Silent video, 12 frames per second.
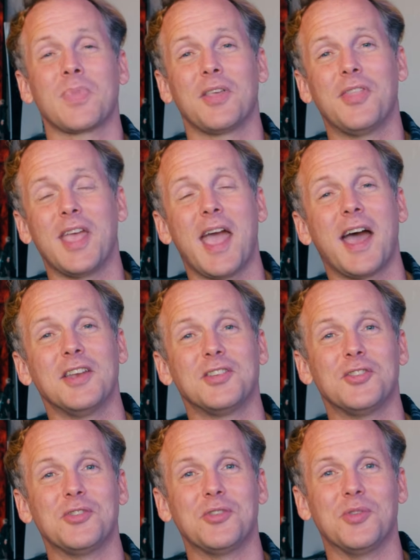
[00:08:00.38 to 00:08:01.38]
they had
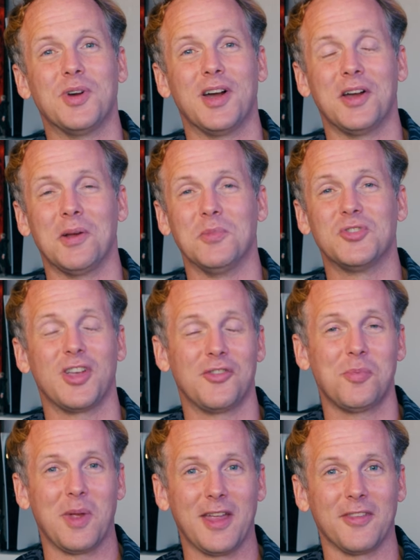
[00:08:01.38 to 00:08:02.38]
to um,
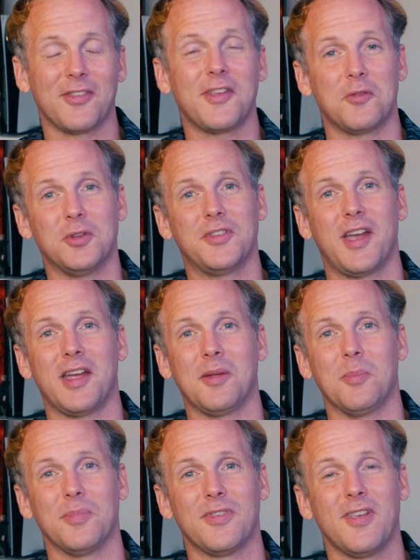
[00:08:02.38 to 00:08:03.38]
change pants several
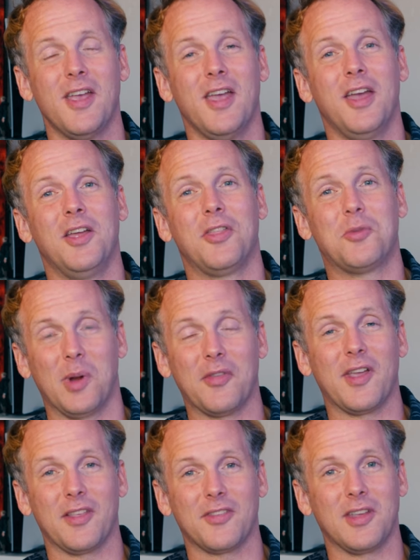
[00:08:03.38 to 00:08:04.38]
times throughout
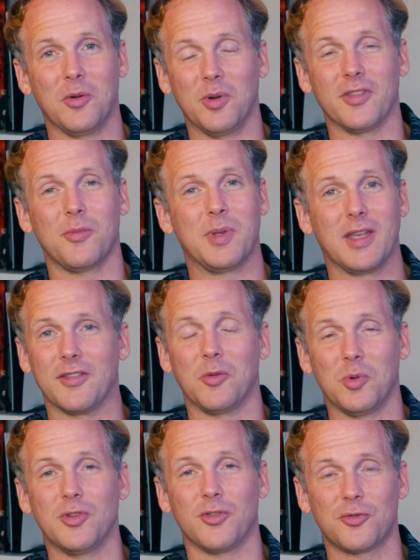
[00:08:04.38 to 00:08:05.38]
that sequence because it
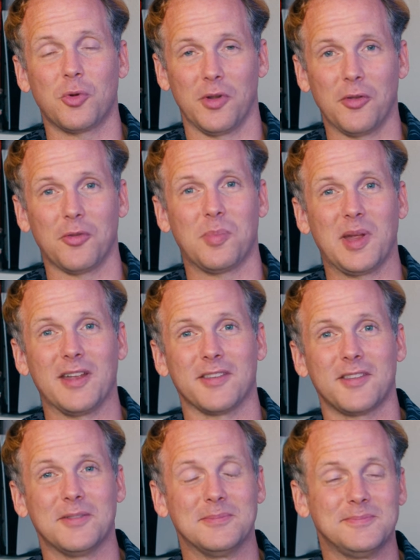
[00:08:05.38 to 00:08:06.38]
would destroy those
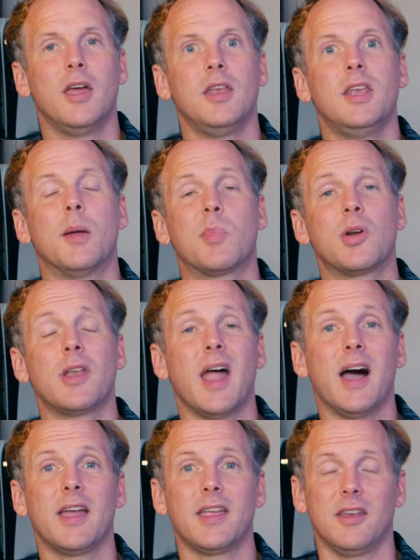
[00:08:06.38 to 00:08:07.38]
pants. Number
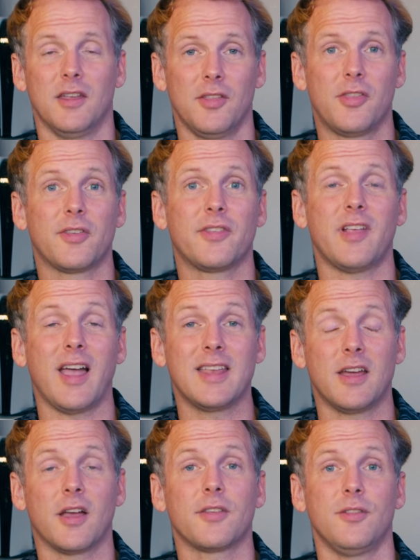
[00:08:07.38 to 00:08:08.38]
nine, the
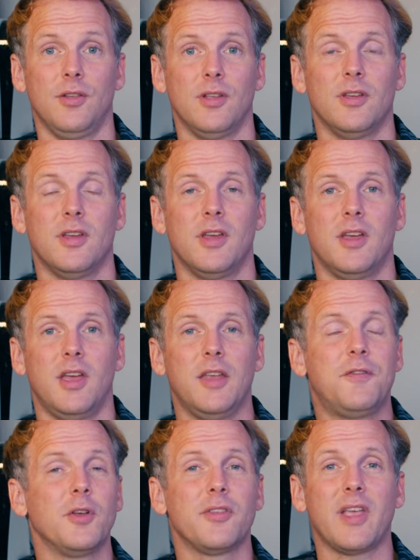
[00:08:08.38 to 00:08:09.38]
side hustle.
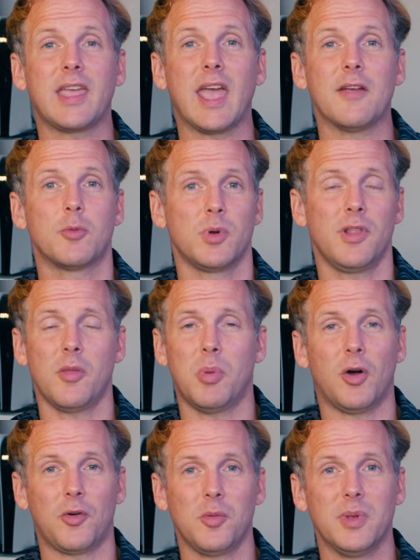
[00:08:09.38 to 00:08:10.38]
It feels like everyone in the
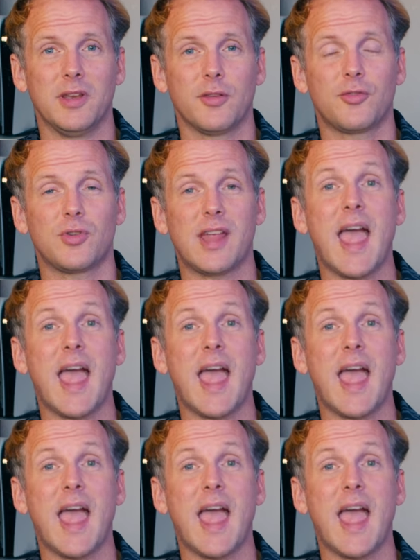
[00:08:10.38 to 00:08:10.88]
ballroom industry